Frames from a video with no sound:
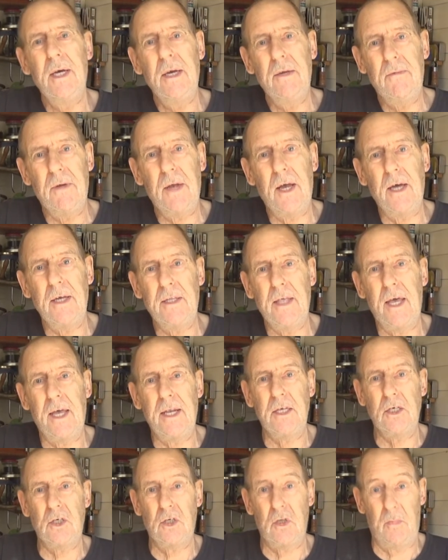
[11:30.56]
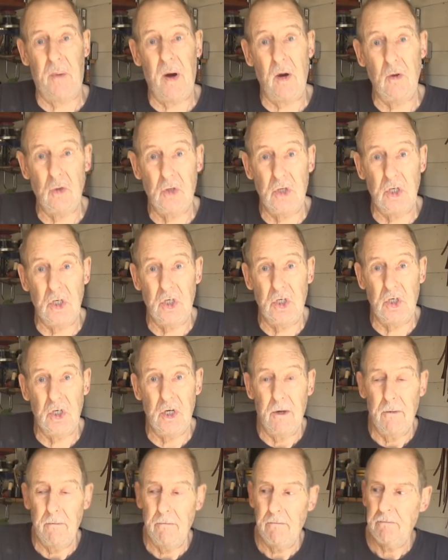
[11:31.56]
If it ain't that, it's the postage.
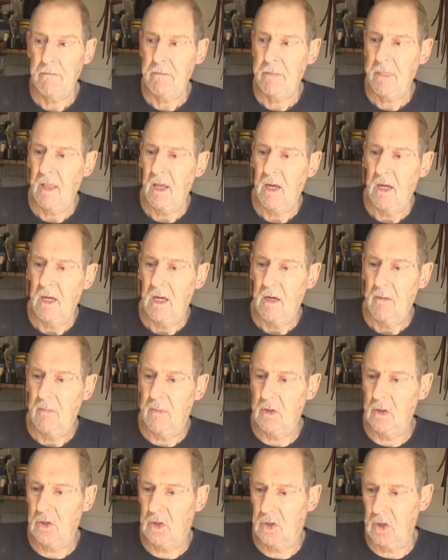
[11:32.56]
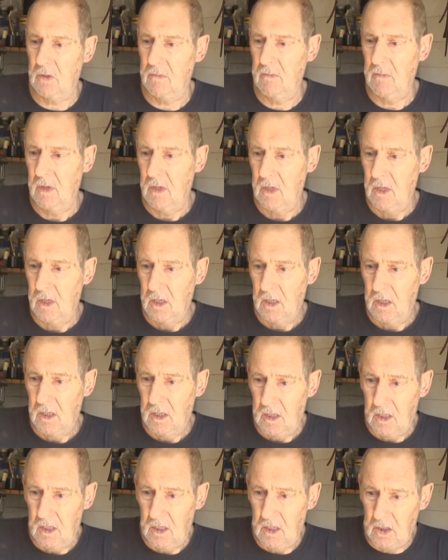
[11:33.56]
But as
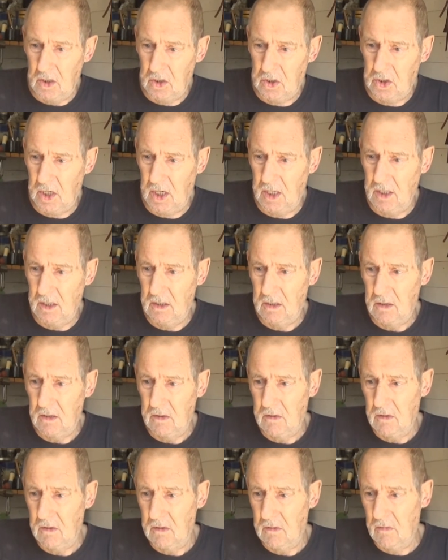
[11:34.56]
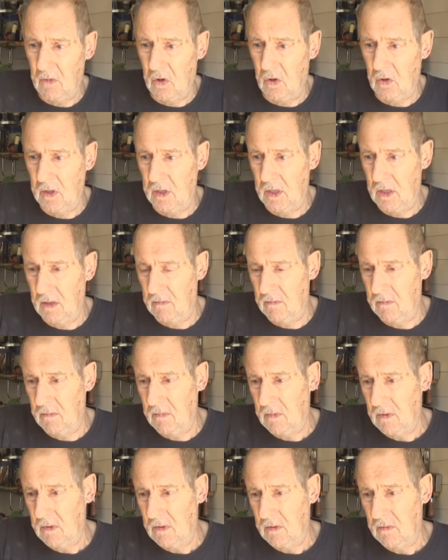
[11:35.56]
I say, my
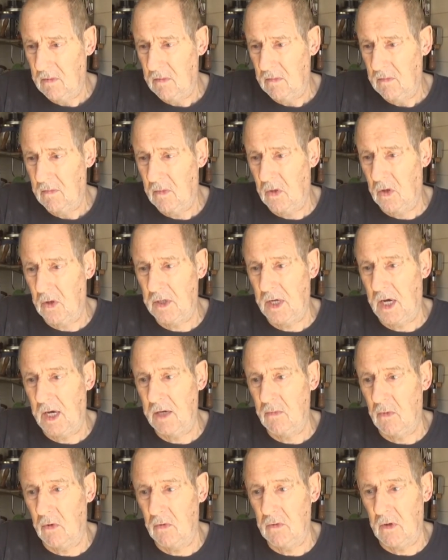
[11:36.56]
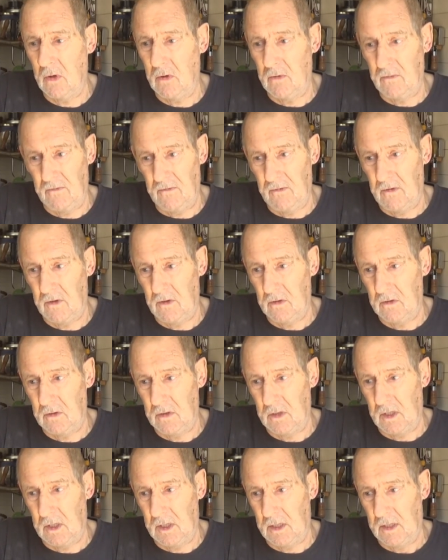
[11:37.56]
name
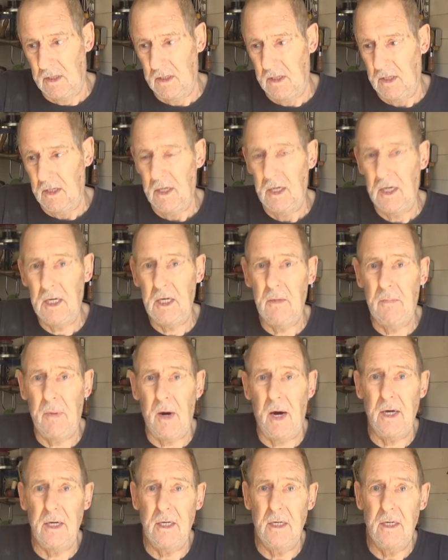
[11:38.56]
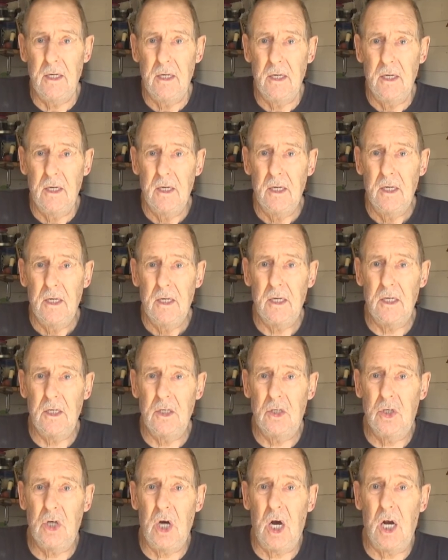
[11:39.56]
on eBay is
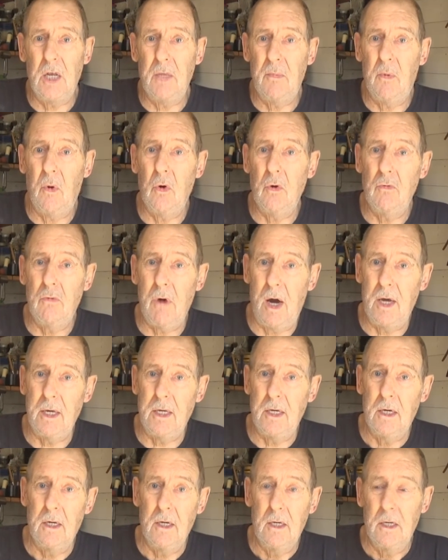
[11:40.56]
Charlie Boy Ray.